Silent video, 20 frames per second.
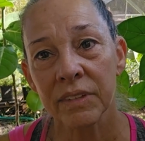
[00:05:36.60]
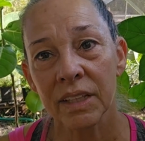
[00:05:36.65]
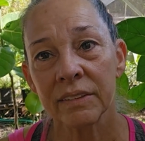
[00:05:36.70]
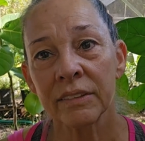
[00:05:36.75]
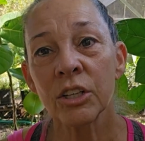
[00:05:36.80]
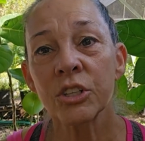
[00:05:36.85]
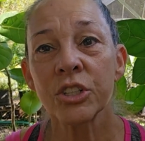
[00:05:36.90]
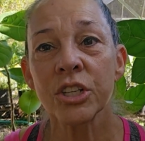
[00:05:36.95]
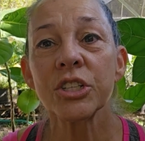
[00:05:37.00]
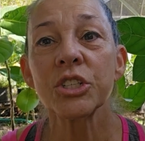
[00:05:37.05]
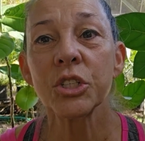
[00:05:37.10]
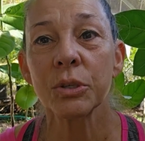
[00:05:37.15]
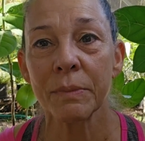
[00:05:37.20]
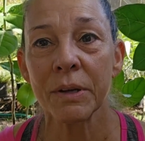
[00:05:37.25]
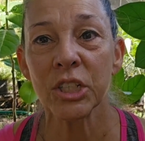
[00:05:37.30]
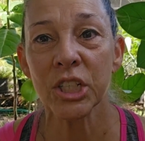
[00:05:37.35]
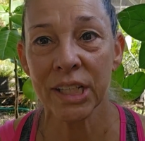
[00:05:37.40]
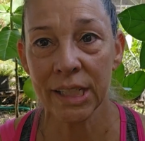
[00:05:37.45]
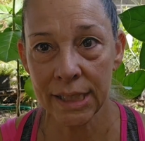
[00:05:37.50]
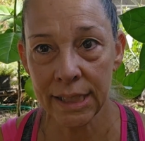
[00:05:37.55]
there's just too
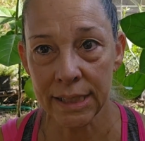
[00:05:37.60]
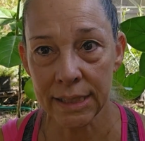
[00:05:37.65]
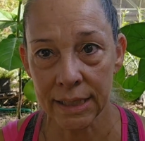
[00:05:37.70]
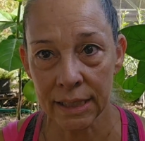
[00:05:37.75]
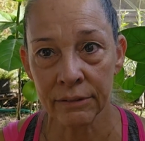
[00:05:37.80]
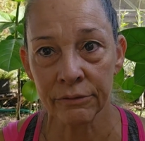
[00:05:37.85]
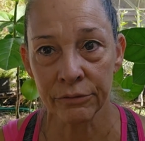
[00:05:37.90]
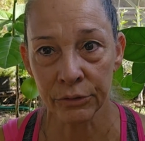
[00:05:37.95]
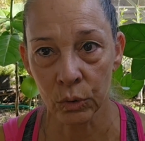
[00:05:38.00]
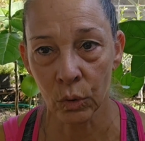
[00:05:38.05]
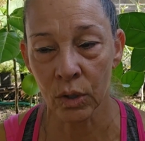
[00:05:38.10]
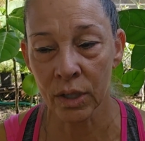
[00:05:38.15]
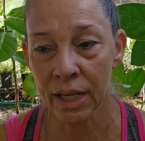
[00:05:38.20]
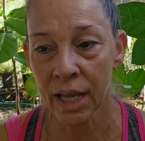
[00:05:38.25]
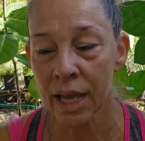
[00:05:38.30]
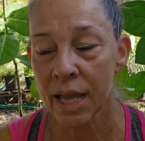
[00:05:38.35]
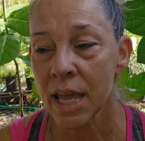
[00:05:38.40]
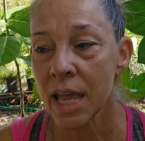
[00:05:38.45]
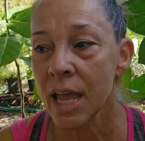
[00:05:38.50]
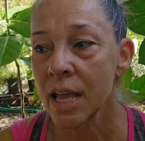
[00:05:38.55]
much heat in
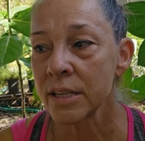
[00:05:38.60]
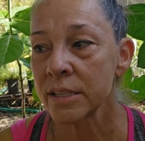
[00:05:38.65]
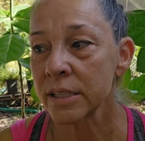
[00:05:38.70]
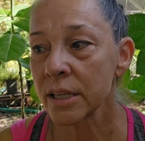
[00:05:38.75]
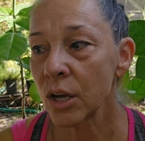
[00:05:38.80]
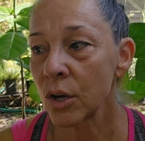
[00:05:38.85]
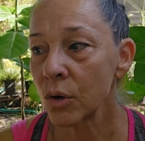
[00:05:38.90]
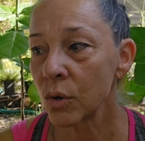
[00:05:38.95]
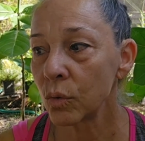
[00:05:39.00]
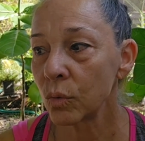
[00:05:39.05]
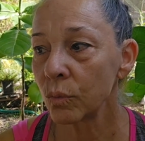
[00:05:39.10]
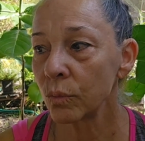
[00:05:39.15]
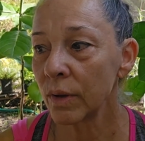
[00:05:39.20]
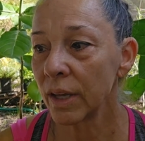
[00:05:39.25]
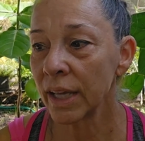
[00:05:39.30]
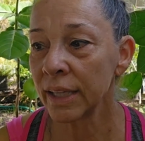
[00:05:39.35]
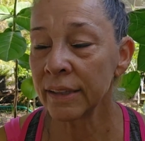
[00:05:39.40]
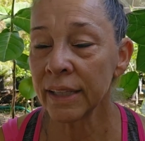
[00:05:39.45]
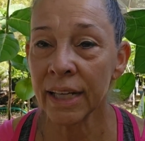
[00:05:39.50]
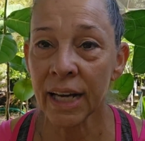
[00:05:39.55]
Florida. So,
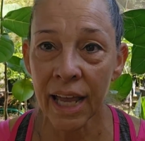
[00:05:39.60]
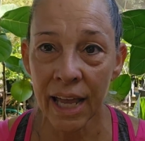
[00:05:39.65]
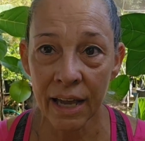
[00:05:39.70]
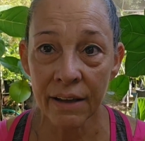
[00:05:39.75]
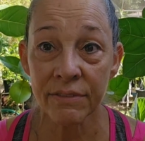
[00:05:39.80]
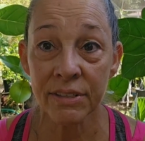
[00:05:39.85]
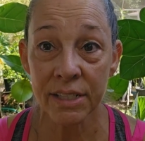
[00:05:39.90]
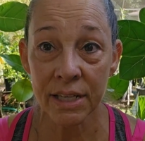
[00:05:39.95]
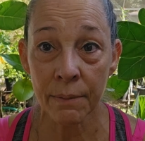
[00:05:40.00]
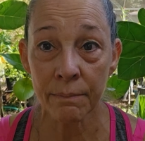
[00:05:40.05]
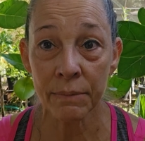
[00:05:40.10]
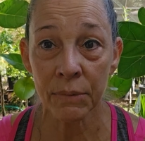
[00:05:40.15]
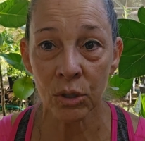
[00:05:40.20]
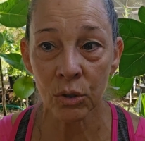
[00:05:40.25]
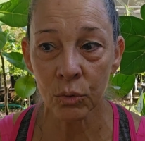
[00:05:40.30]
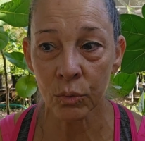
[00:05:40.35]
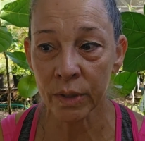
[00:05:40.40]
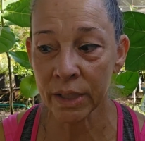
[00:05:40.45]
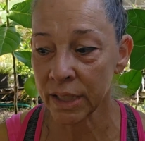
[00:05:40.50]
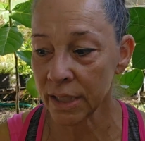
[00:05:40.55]
and then I have some
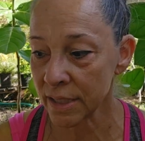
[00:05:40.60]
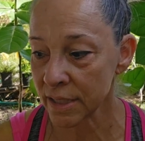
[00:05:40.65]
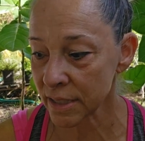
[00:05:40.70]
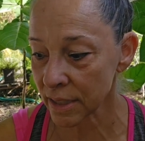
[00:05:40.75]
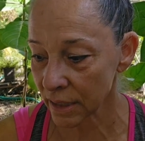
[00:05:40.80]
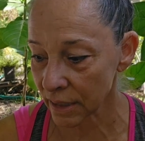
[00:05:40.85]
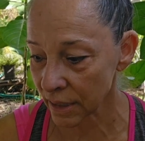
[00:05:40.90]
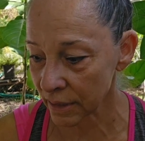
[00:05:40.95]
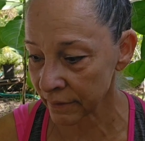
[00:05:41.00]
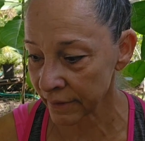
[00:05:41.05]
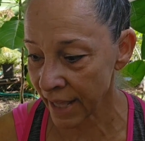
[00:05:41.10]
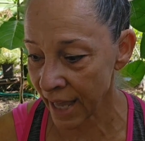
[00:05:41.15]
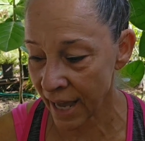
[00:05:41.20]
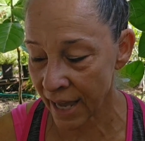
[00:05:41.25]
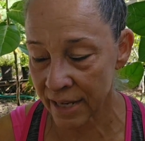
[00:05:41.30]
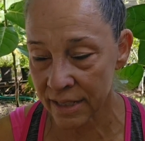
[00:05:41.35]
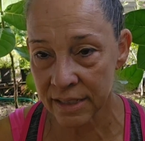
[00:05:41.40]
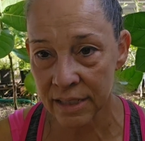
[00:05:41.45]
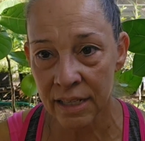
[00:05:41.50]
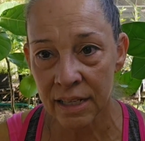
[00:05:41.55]
milkweeds
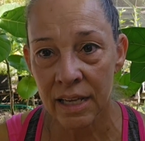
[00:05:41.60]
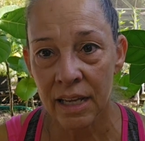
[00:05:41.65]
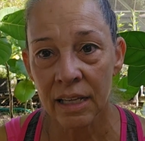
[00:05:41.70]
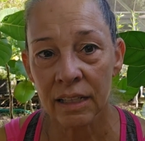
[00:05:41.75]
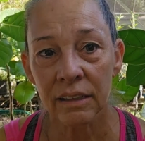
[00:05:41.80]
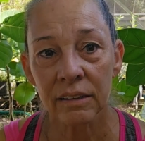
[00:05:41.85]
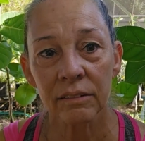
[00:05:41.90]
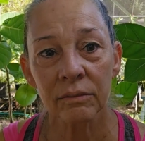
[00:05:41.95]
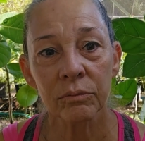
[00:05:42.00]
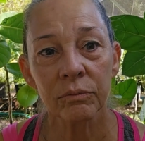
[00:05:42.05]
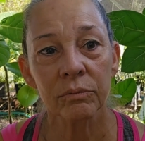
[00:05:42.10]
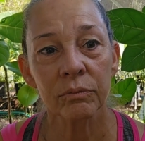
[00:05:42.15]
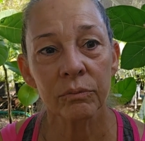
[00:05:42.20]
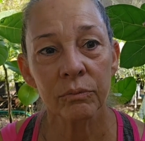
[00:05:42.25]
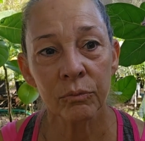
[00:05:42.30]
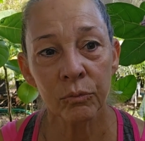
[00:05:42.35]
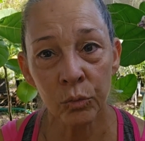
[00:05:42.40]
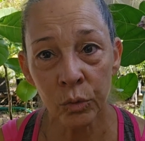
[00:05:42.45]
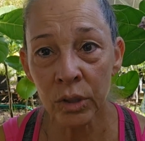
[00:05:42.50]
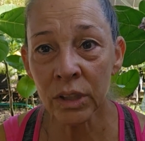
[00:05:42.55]
that
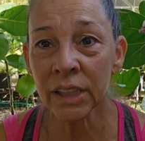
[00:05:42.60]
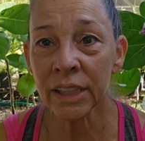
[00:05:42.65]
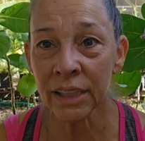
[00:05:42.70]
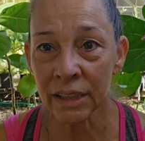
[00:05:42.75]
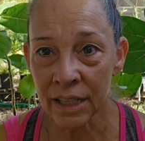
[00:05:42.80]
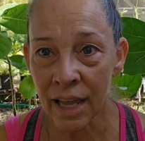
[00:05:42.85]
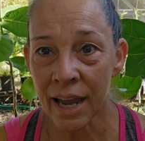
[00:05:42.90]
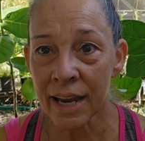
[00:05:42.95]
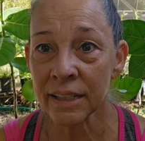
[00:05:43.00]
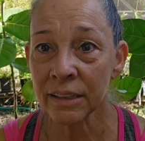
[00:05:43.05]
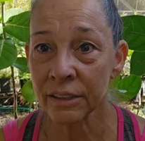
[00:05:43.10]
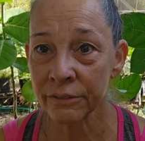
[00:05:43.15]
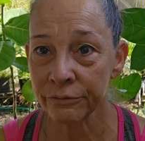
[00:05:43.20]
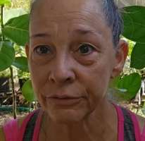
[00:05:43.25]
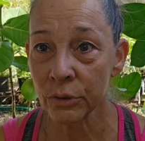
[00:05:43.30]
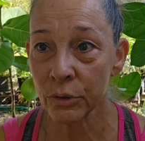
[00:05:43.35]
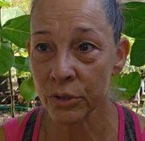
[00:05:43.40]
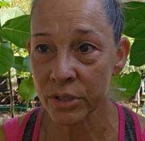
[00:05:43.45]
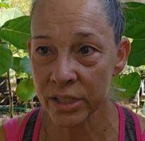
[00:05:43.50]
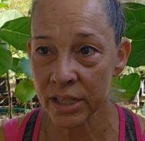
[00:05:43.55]
really like the
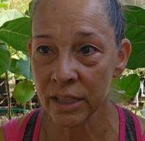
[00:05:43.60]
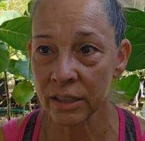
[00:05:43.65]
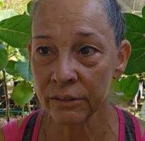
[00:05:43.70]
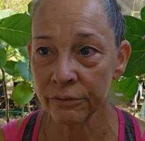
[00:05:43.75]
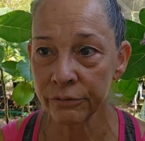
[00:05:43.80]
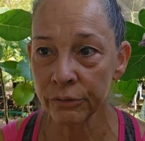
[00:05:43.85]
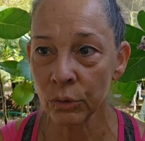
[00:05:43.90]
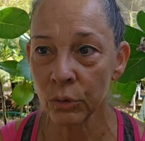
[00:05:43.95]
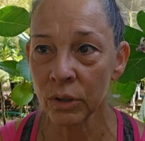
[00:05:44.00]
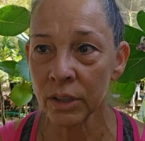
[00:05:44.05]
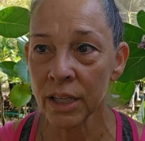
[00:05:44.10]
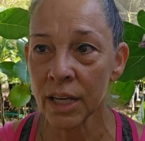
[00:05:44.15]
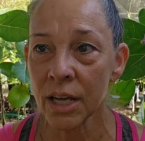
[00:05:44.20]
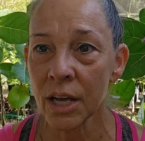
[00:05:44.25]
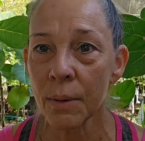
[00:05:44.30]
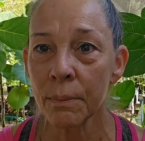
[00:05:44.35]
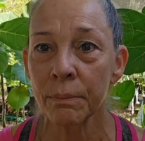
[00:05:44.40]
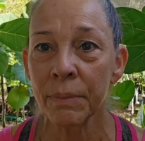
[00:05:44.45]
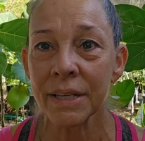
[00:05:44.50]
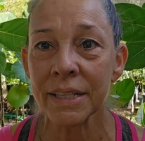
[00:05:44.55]
full sun in Florida,
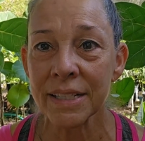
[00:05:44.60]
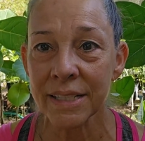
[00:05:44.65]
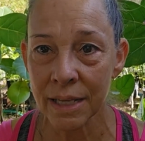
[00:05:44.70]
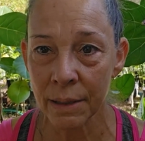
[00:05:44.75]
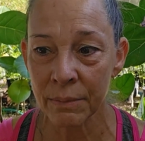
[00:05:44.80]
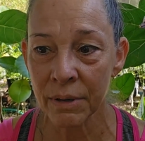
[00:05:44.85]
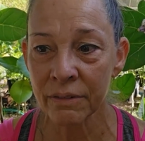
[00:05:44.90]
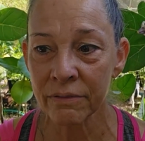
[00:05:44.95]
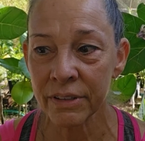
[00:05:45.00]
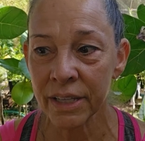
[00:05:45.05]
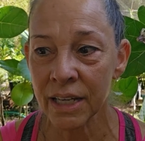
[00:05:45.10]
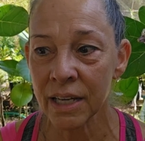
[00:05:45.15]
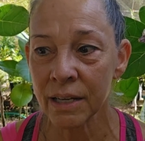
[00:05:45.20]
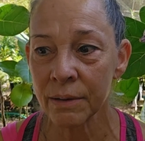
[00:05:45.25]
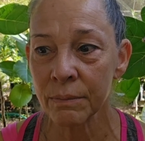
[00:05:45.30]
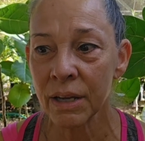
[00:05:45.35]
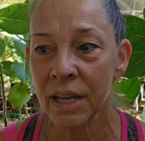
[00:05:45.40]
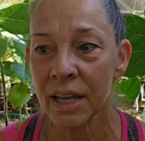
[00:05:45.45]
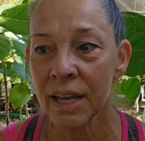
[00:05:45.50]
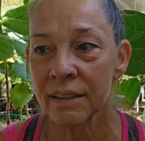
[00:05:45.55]
but some of
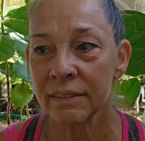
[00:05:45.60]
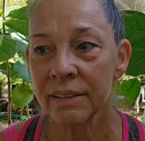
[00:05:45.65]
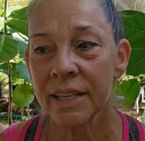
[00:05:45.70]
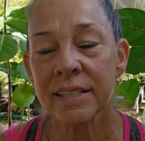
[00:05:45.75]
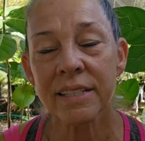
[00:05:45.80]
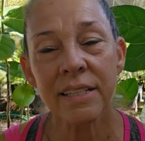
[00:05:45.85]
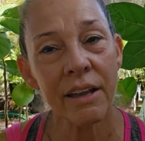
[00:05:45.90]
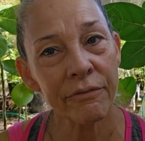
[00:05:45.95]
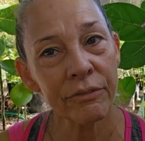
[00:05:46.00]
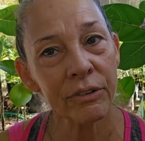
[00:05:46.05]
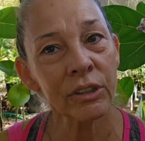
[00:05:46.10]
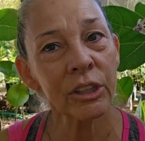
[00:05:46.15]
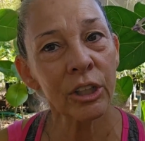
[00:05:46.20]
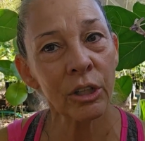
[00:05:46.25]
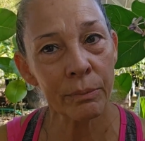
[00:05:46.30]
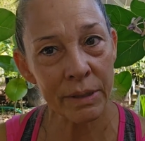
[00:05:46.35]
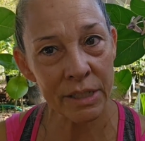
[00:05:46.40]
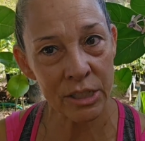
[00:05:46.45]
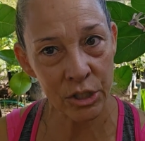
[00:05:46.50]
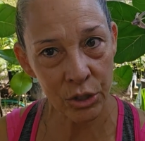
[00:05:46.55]
them, they suffer a little
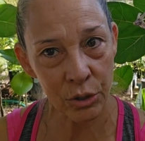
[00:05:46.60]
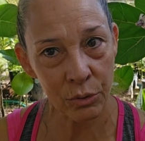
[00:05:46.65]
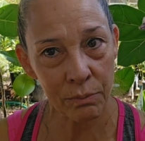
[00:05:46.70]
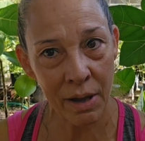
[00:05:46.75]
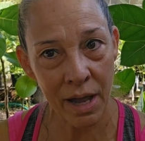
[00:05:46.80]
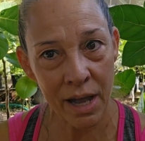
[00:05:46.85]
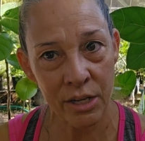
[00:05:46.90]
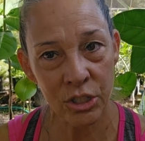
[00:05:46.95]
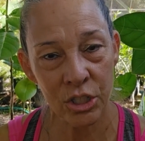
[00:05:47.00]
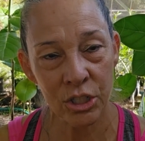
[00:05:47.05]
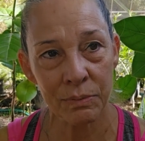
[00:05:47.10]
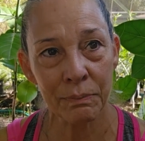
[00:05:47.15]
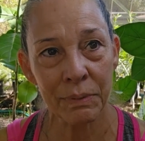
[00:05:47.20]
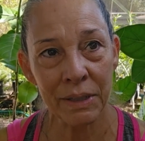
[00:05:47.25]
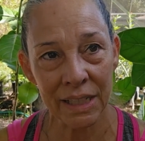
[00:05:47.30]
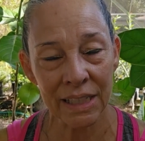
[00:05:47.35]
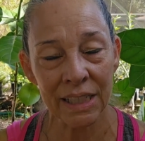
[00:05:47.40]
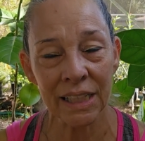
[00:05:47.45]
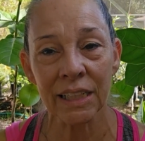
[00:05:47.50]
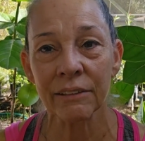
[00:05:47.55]
bit too much
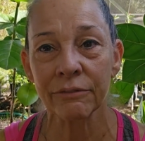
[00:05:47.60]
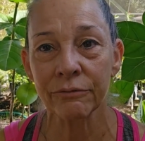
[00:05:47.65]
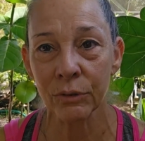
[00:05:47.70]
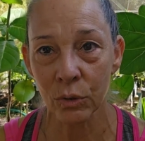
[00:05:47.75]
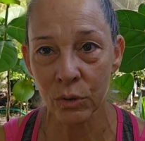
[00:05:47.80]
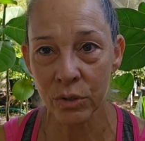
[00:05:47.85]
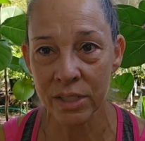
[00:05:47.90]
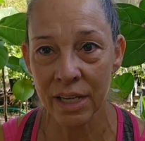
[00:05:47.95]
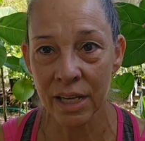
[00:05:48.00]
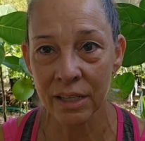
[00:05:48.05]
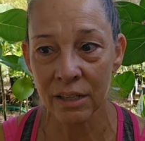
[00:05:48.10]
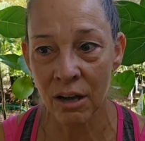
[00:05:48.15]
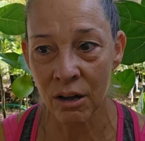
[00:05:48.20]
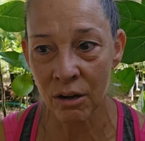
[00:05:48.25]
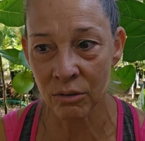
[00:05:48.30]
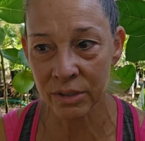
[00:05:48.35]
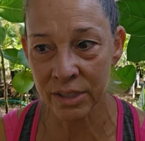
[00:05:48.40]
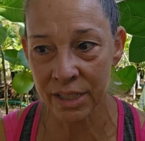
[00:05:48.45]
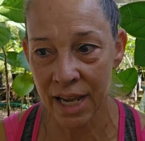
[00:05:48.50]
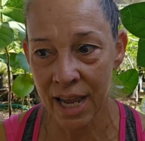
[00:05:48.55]
being in the full sun
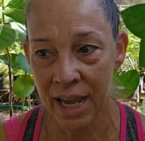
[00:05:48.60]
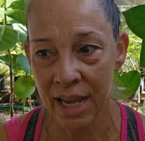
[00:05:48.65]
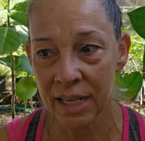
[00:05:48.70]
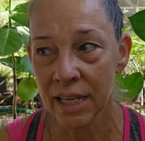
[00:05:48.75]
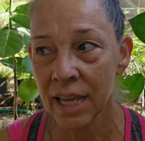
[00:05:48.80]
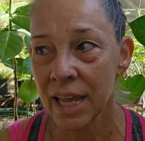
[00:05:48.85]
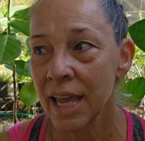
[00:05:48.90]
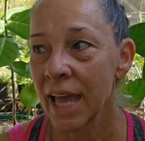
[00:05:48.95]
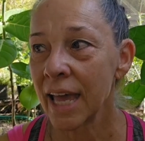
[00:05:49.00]
all day.